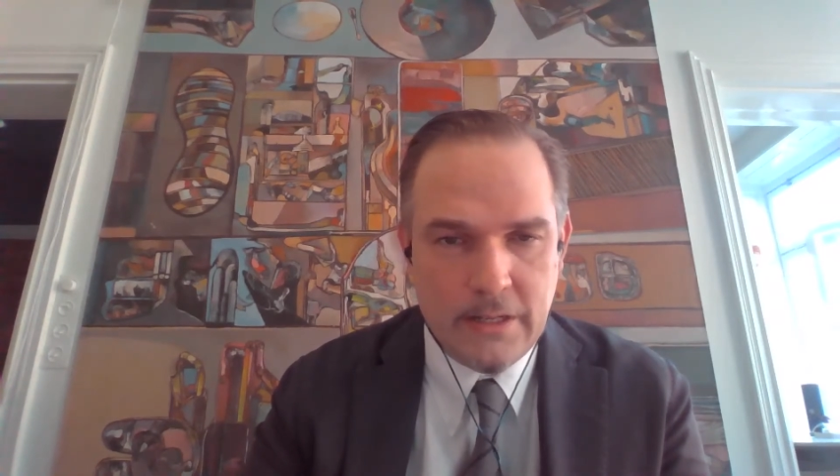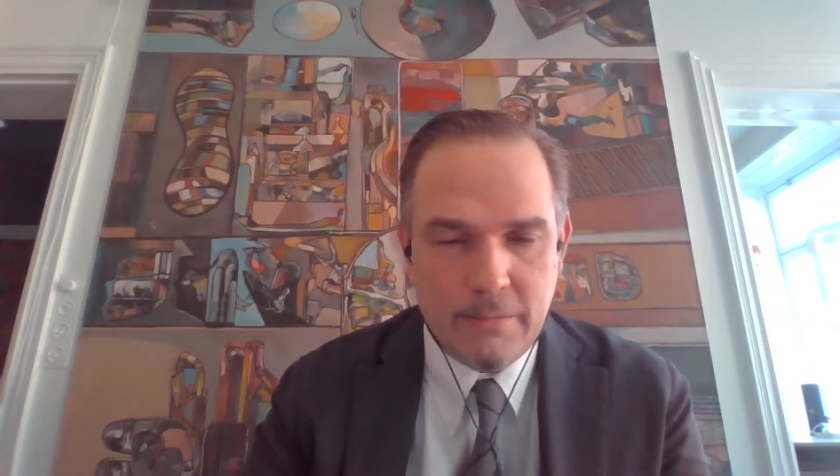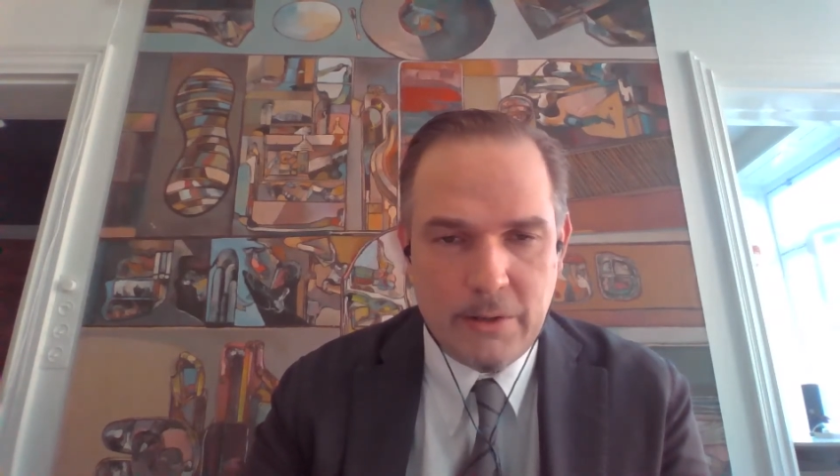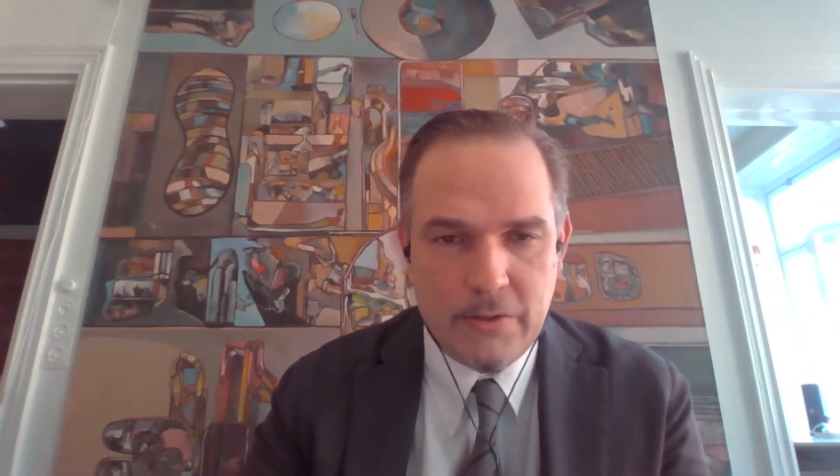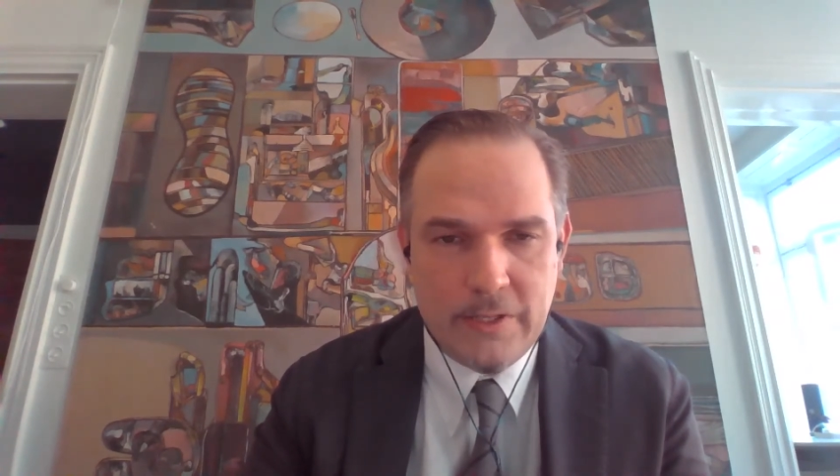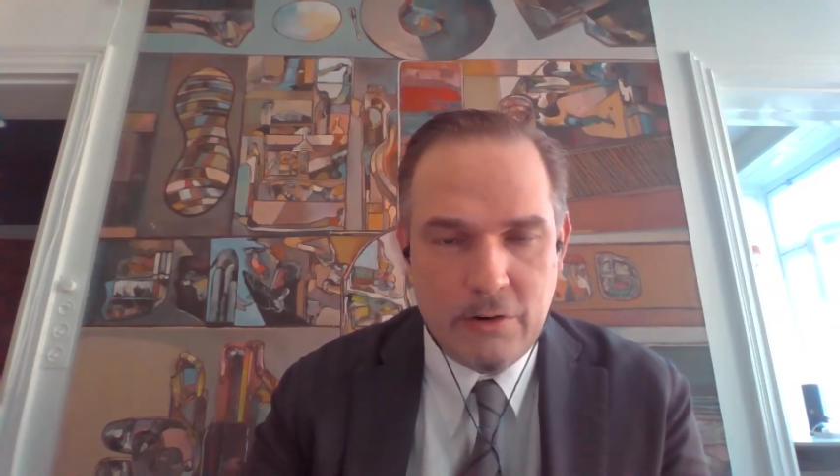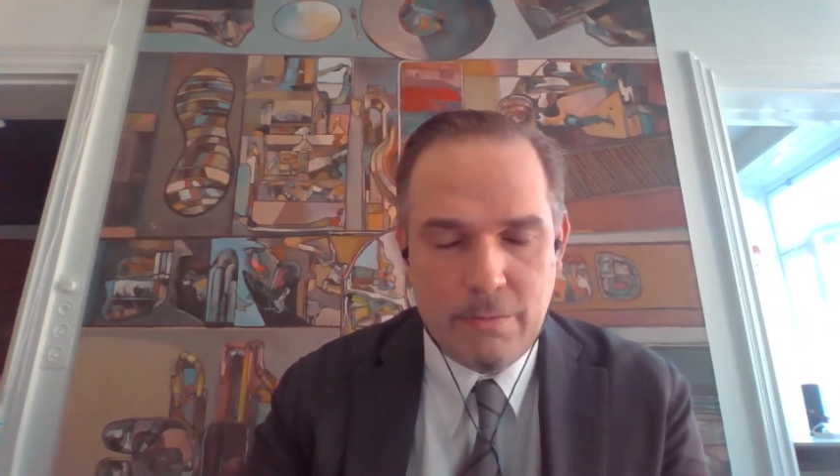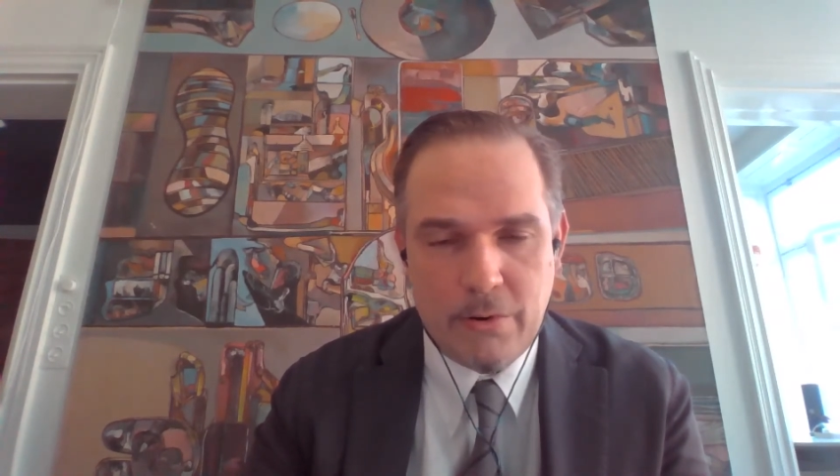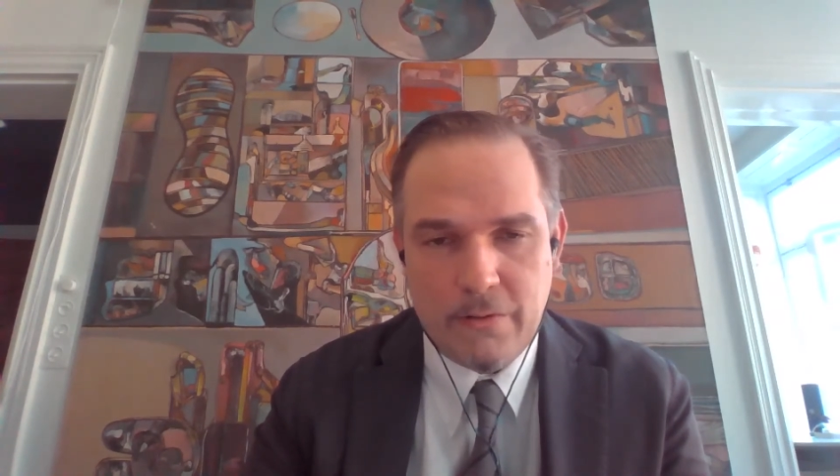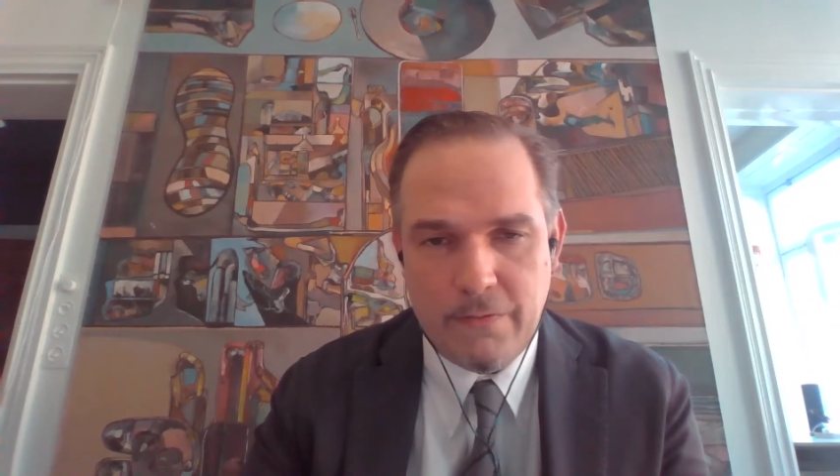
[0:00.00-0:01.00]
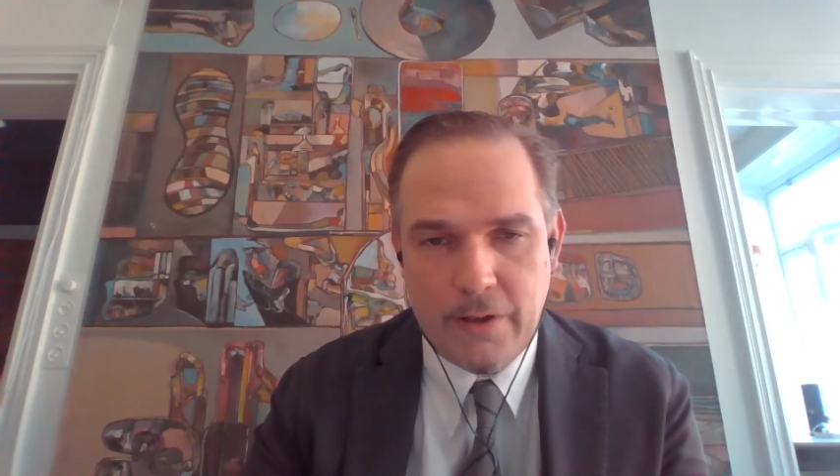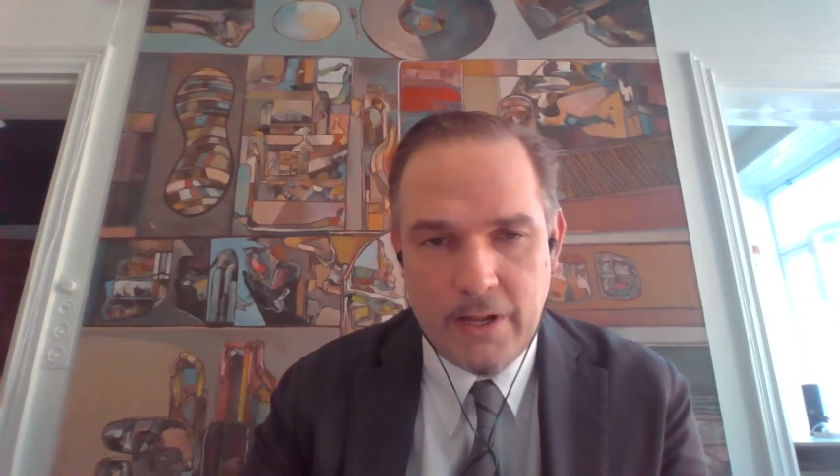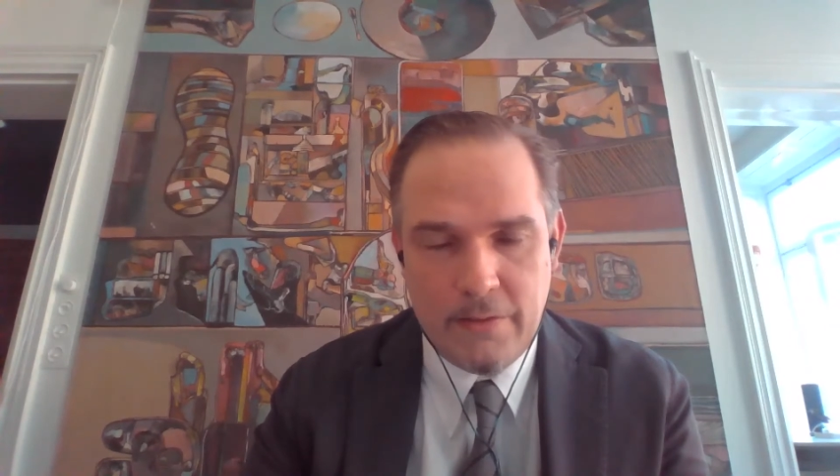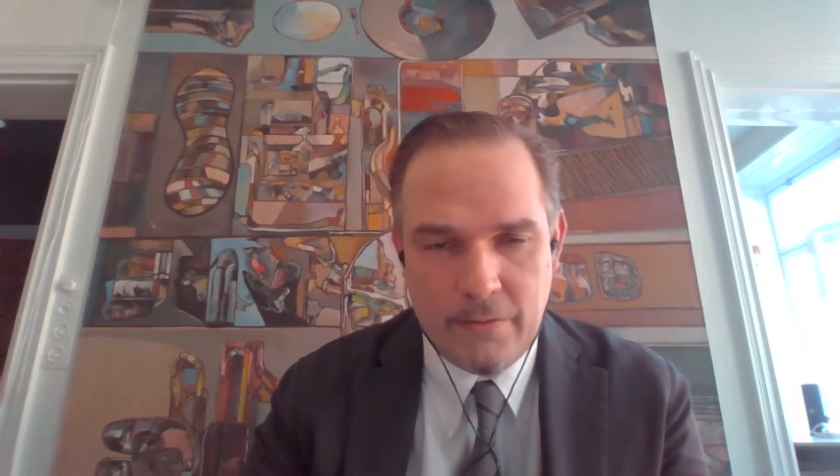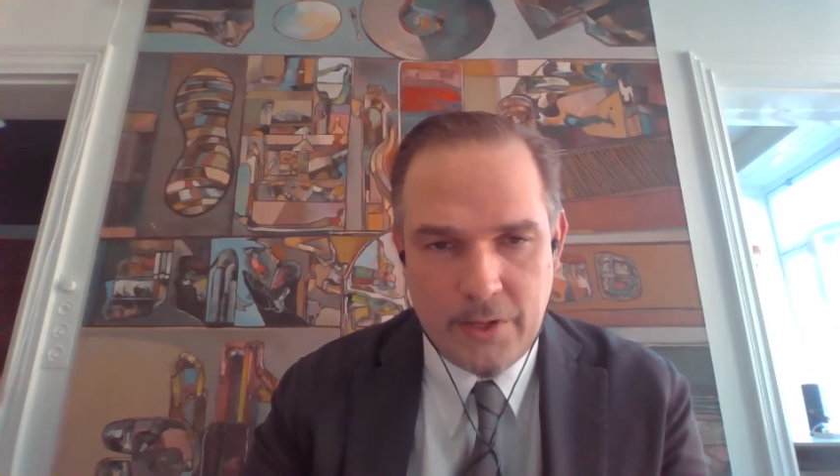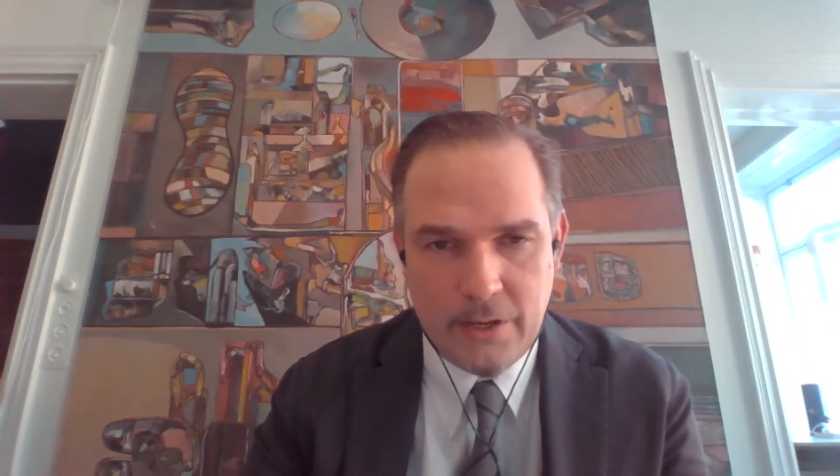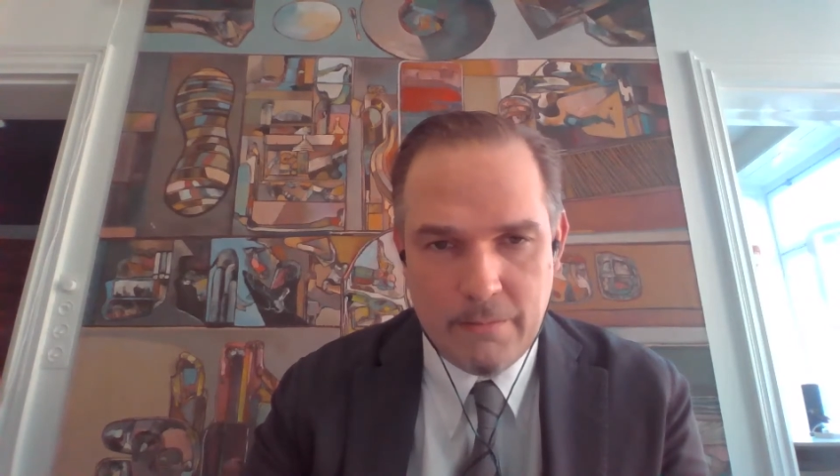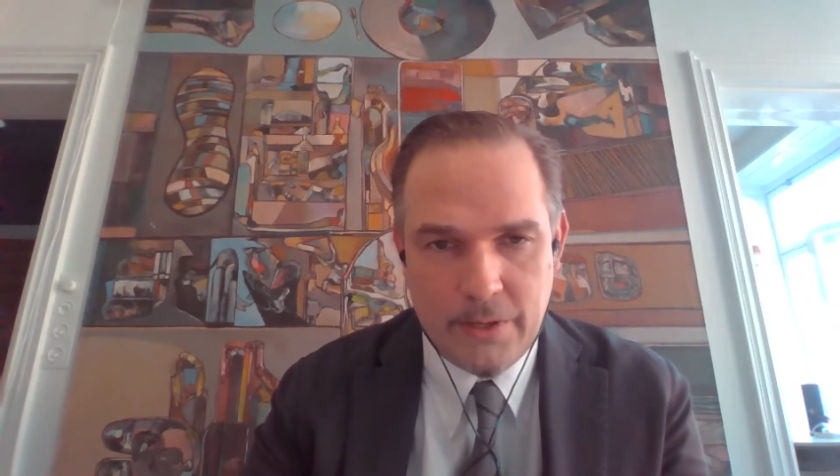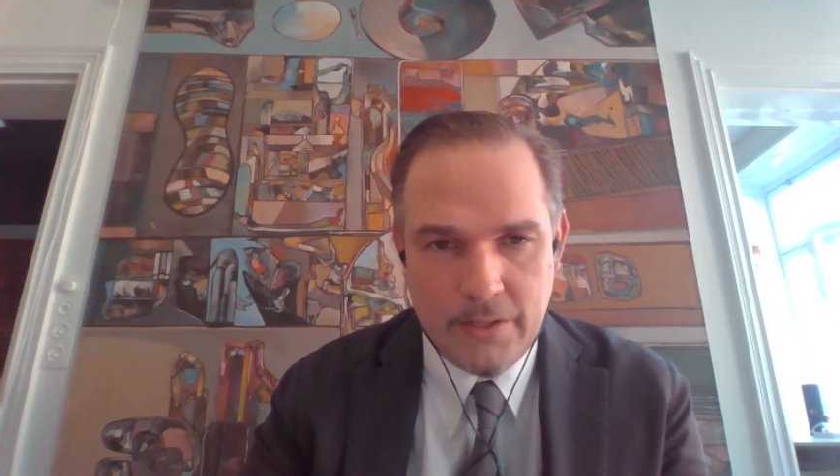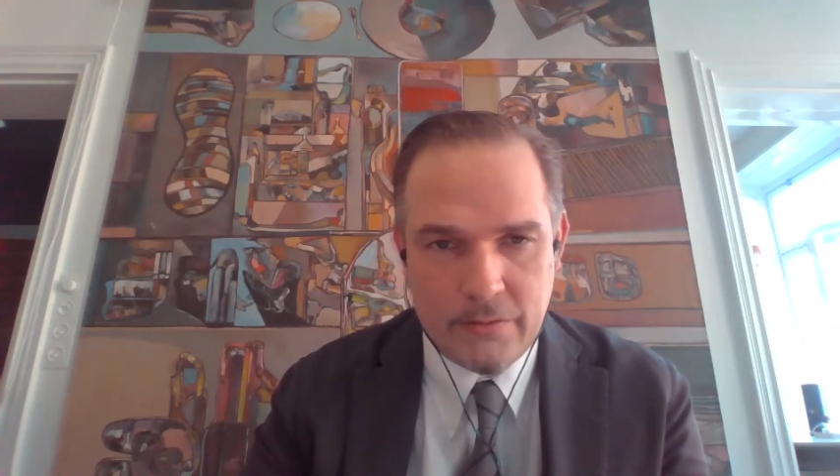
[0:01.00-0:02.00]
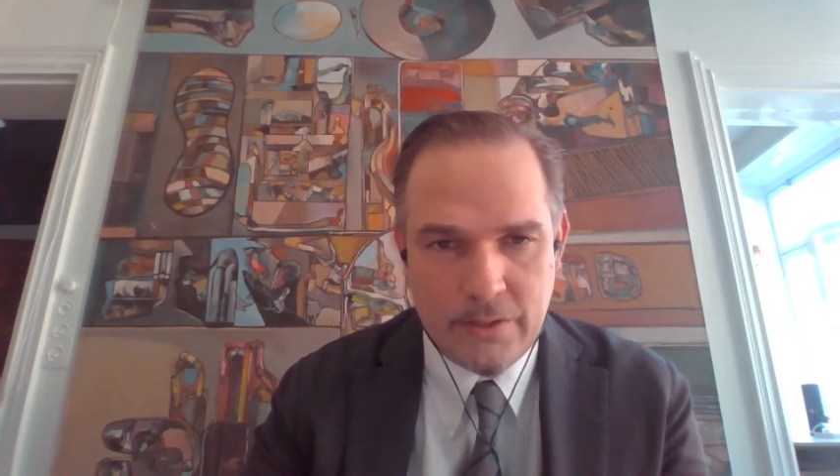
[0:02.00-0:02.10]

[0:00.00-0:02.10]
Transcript: about 0.5 of the company's